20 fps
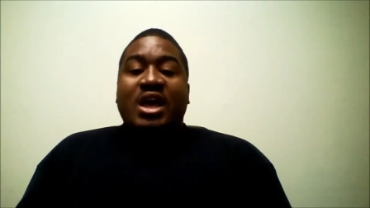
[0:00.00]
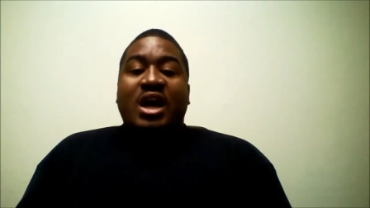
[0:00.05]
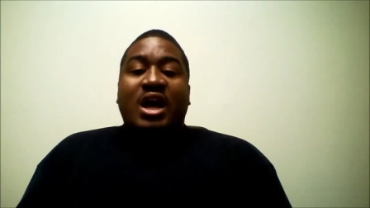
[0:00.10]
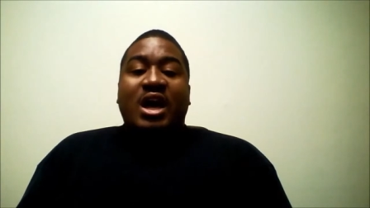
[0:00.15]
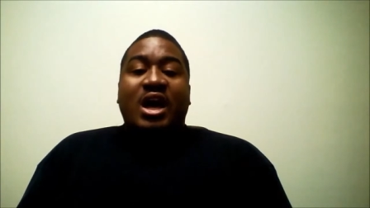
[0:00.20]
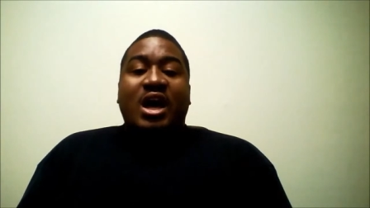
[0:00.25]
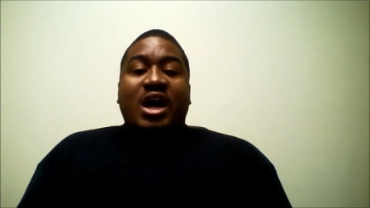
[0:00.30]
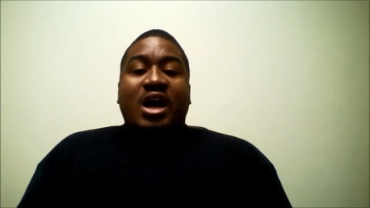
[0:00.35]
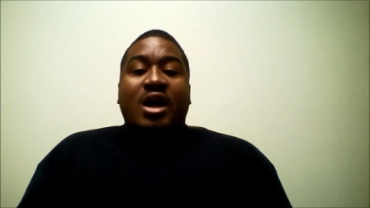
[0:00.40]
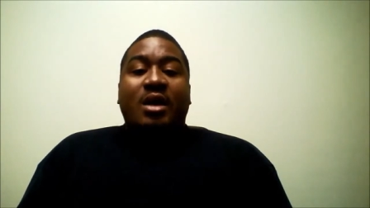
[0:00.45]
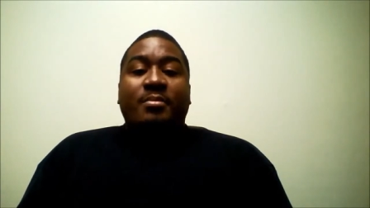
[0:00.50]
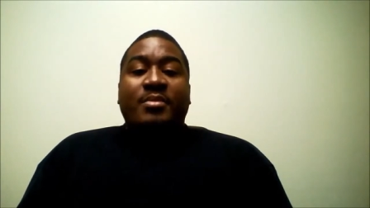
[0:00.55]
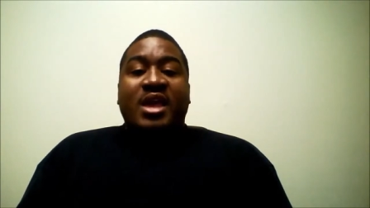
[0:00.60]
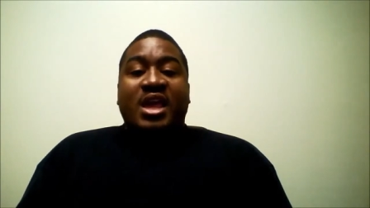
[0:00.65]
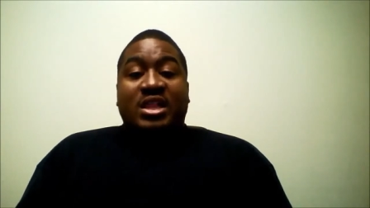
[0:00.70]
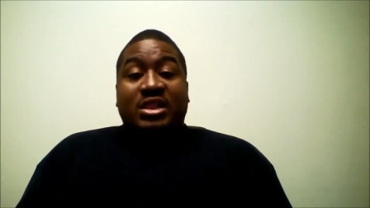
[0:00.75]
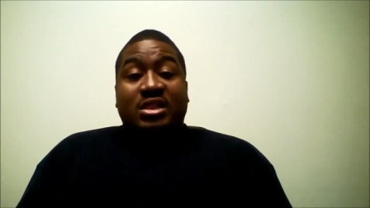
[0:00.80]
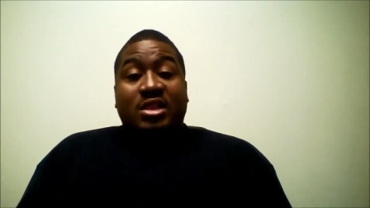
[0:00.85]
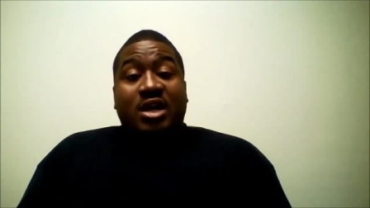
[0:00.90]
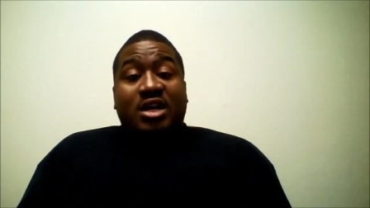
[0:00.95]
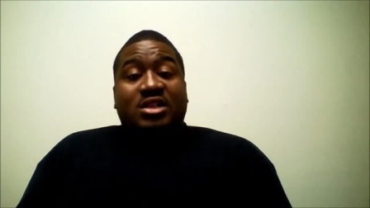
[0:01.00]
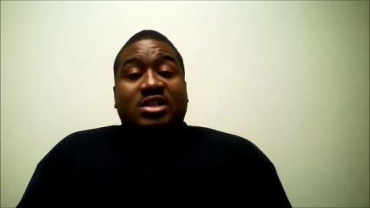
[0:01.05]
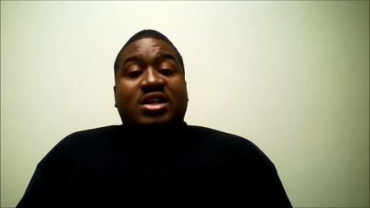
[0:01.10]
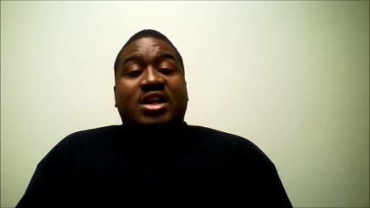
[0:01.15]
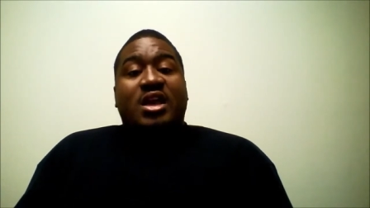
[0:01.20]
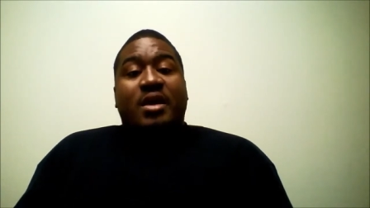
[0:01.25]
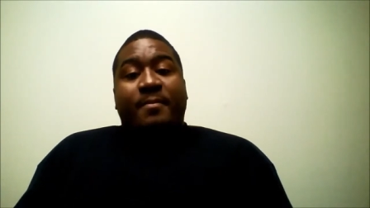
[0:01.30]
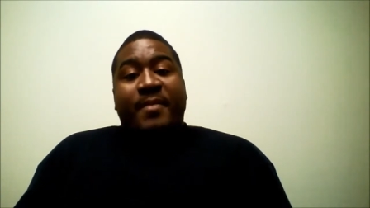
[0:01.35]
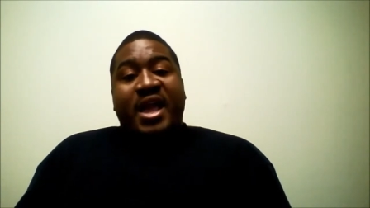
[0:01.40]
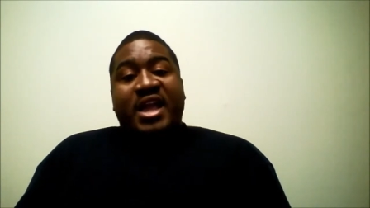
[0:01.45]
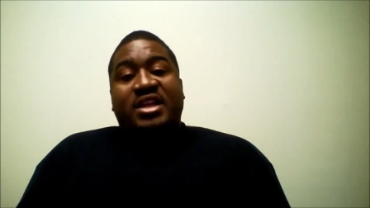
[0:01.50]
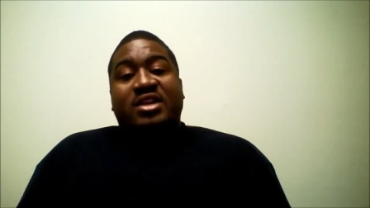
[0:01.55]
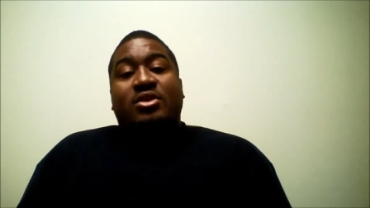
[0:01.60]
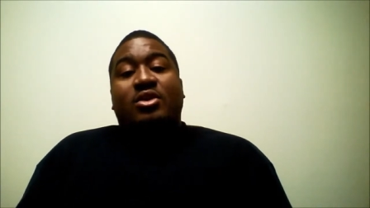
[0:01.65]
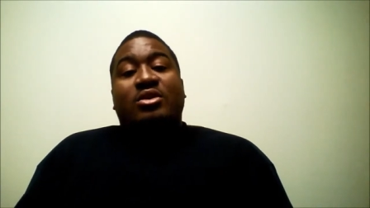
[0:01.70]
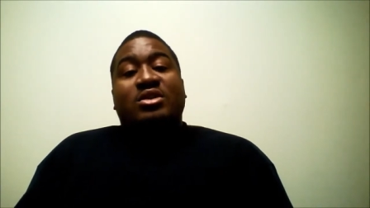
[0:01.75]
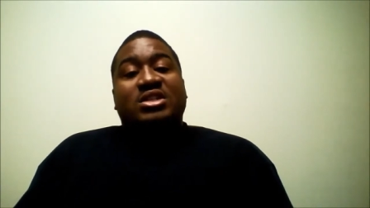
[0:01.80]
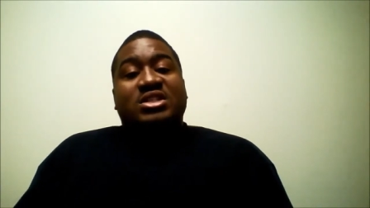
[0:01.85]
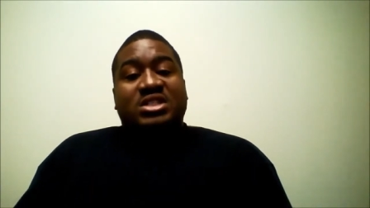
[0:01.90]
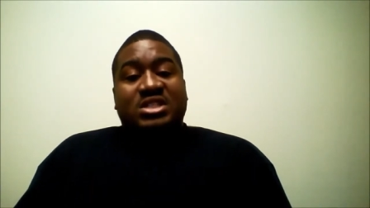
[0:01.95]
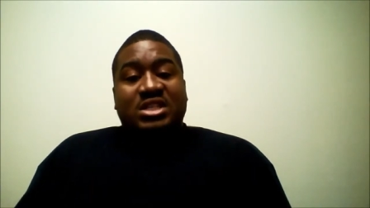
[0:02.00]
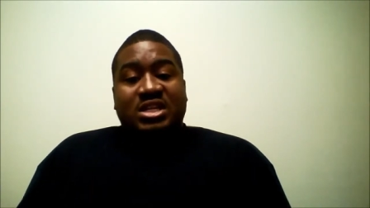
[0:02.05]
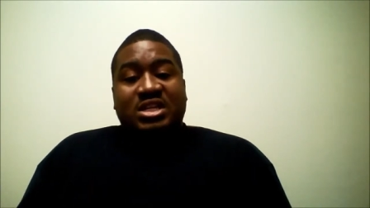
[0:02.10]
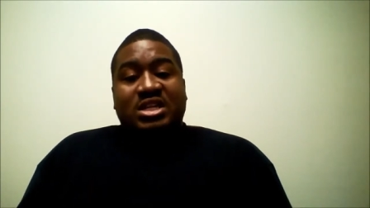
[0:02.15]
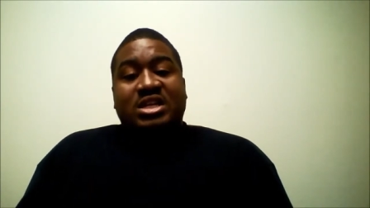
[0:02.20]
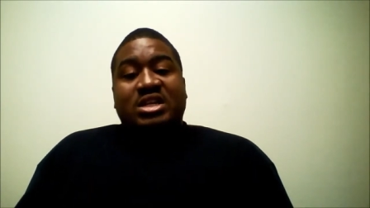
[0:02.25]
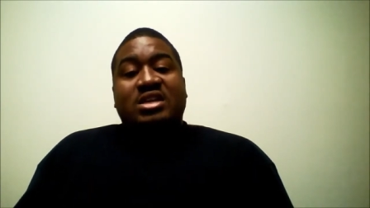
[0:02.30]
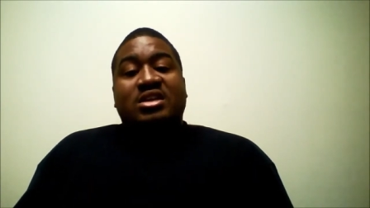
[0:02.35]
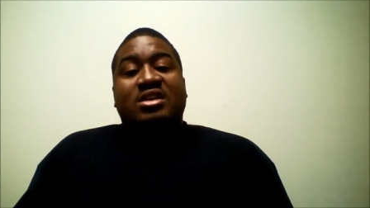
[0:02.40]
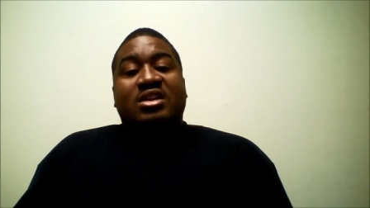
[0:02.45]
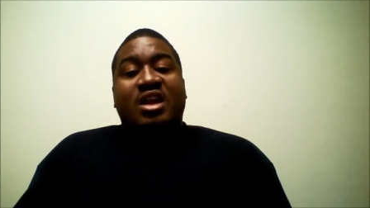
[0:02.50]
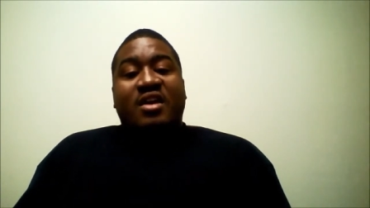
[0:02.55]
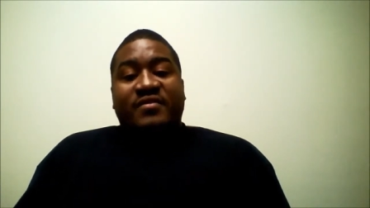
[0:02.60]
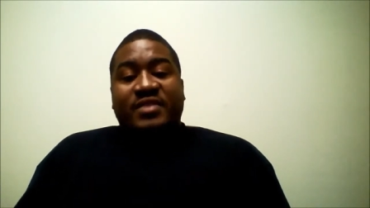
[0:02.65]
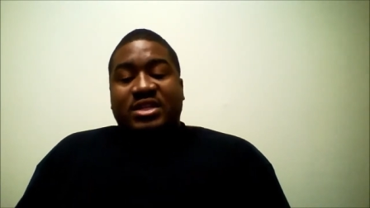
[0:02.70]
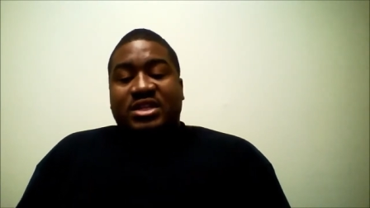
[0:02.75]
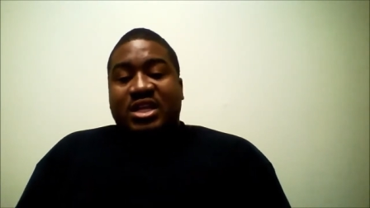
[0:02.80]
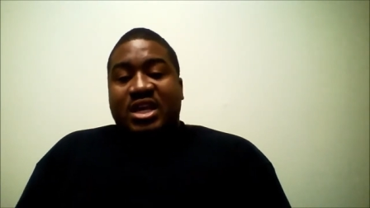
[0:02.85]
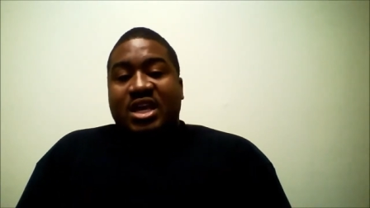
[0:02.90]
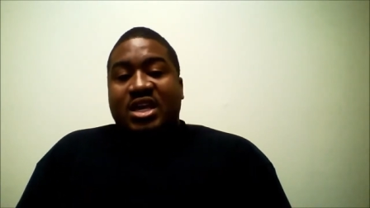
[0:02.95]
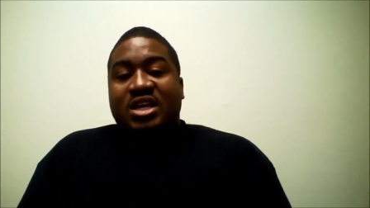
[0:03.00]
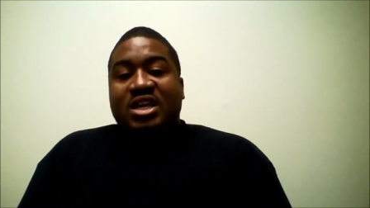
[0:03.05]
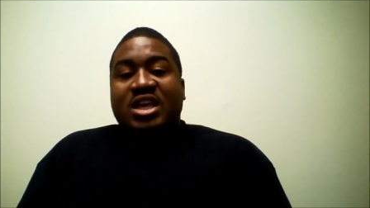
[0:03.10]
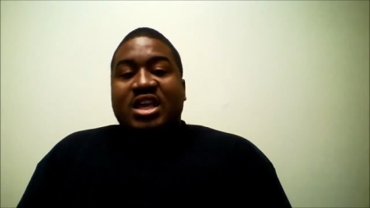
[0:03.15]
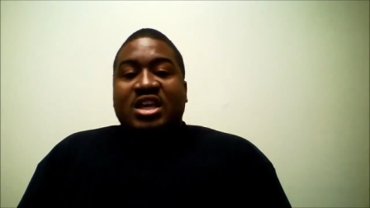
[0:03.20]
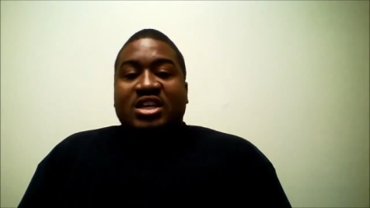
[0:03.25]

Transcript: Um, and luckily, it made it on the CD and everything.